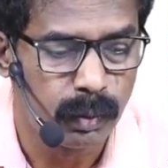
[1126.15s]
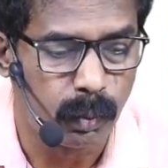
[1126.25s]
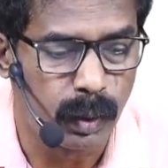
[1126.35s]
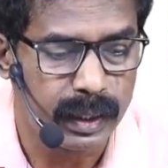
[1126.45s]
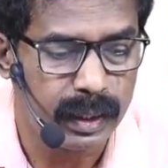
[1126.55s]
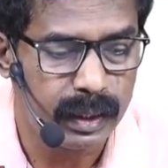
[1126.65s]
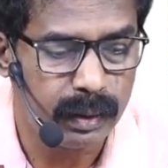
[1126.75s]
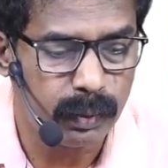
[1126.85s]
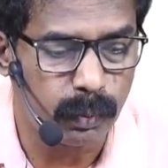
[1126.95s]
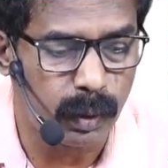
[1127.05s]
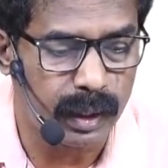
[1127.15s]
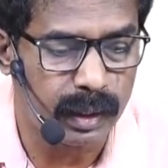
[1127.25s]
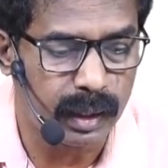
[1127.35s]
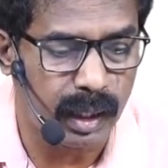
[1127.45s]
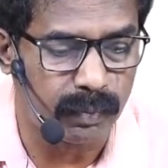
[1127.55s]
only
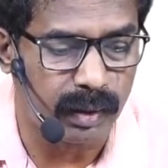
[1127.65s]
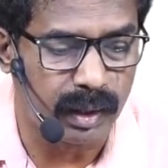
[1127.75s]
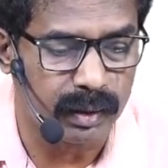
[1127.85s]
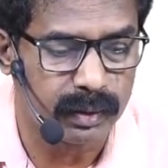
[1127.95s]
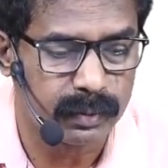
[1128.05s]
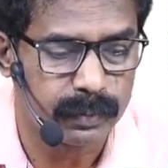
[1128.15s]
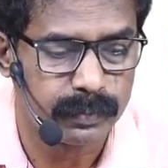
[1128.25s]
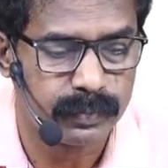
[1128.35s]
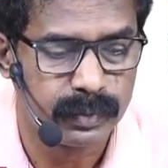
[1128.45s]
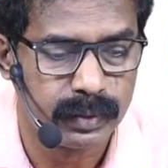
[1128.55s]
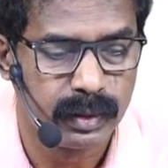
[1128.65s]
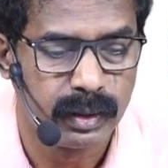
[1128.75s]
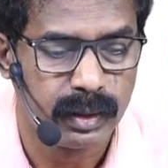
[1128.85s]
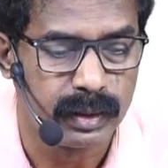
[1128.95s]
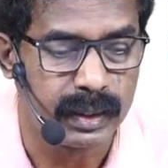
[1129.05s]
one award.
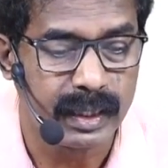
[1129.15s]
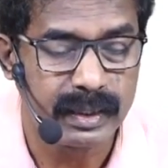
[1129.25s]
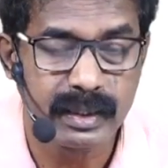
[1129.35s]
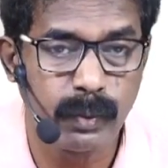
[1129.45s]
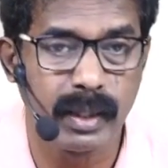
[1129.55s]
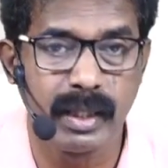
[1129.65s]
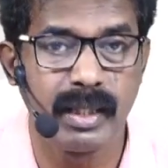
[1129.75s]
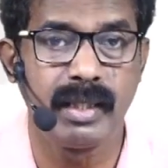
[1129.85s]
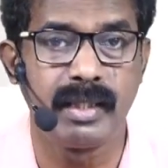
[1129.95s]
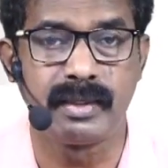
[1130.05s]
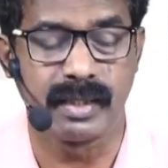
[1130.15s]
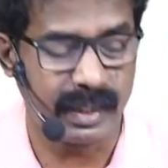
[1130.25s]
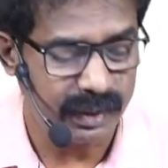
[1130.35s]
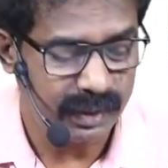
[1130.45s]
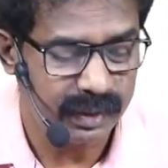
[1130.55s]
They didn't say only
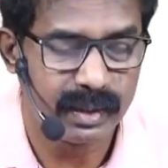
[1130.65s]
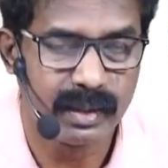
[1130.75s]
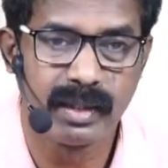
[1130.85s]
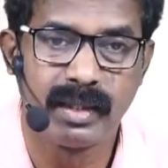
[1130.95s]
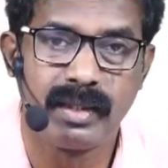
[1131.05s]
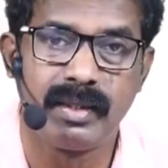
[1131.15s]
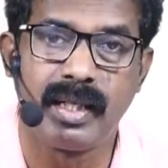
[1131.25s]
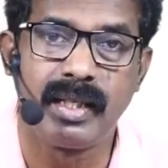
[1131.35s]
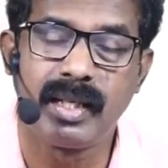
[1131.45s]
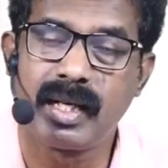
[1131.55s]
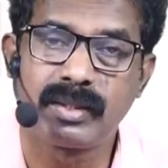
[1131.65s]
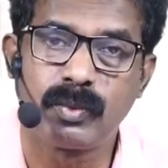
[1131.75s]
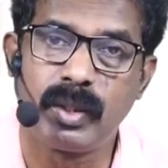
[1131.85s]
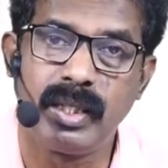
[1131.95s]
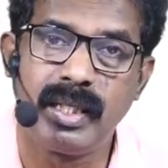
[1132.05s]
design. They didn't ask
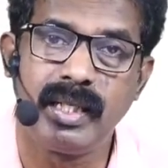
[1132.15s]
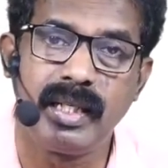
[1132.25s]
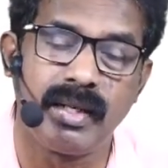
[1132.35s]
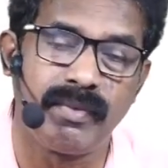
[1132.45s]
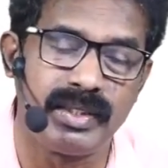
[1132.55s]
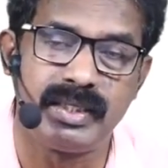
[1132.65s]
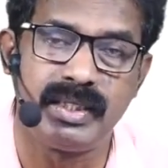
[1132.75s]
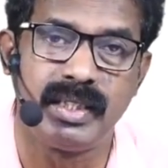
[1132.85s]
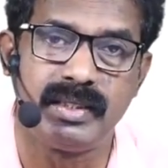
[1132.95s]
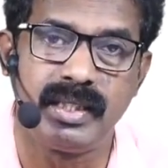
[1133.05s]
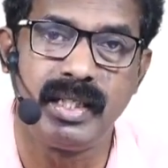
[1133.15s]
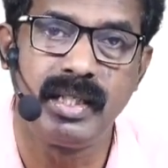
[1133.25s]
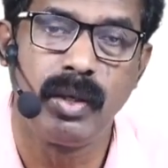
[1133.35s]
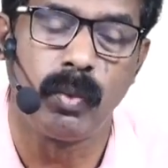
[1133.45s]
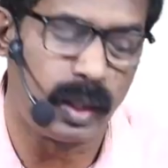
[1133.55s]
only efficiency.
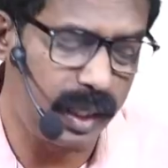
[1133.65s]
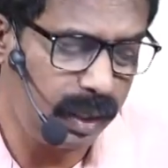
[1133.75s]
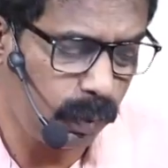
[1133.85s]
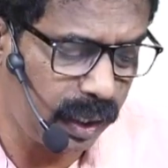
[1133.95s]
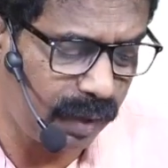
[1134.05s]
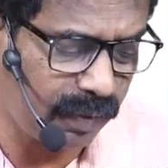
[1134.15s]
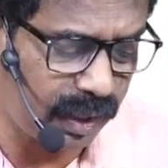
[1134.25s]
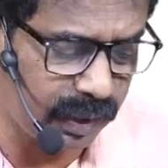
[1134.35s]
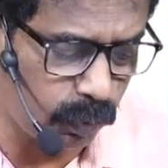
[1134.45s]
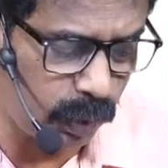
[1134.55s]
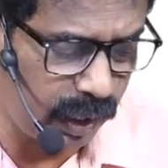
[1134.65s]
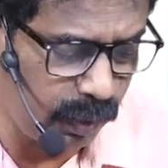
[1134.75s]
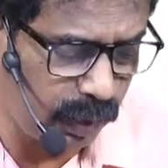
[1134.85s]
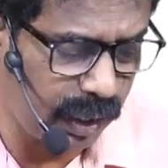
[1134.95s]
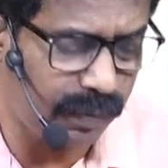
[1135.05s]
Only one award. Only
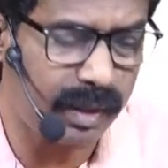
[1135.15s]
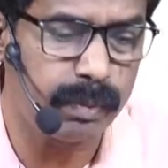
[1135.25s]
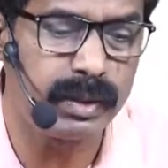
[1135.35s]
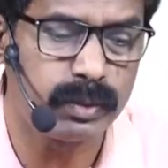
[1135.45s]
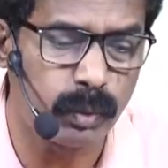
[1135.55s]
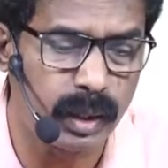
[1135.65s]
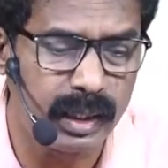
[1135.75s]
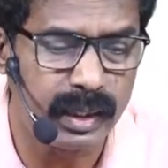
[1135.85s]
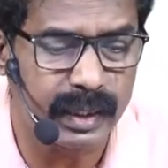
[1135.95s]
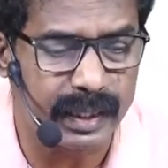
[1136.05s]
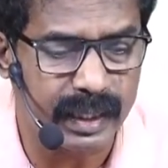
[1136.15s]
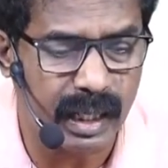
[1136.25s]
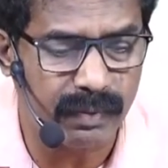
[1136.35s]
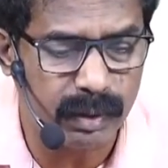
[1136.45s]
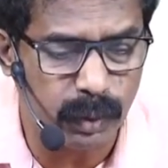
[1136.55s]
one award means one getting
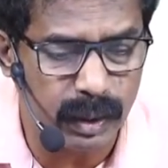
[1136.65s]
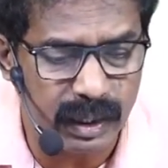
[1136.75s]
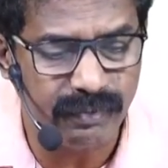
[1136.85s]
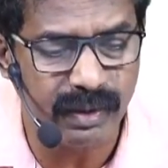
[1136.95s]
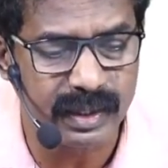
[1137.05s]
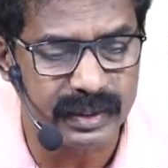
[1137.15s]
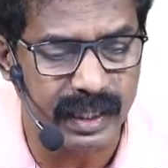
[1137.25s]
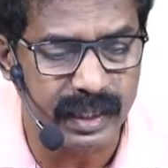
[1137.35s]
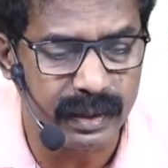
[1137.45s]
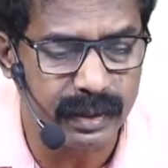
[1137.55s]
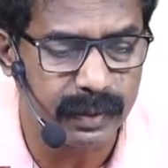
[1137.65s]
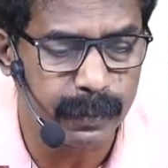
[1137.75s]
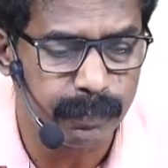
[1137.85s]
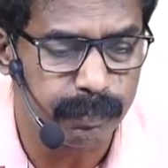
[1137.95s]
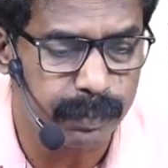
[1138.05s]
award only for design.
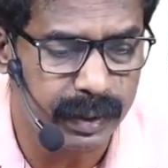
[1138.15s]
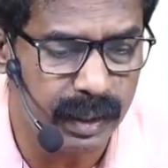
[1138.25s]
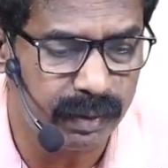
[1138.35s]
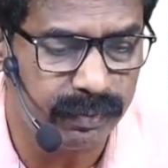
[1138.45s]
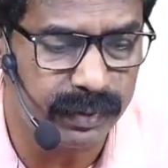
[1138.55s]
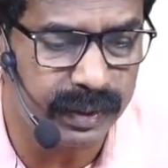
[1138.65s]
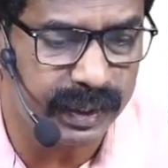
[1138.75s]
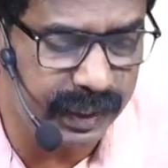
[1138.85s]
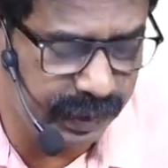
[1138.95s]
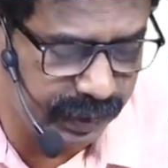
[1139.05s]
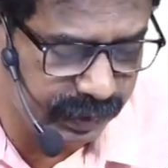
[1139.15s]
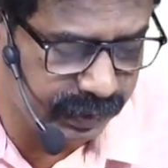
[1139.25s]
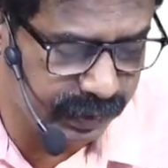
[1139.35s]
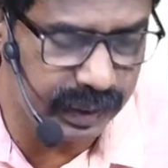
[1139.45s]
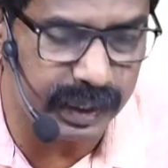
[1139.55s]
P of D
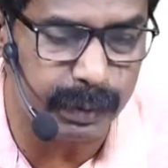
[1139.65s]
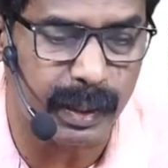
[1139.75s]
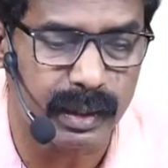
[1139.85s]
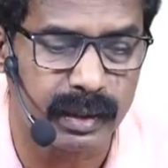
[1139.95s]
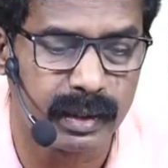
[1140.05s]
intersection E bar.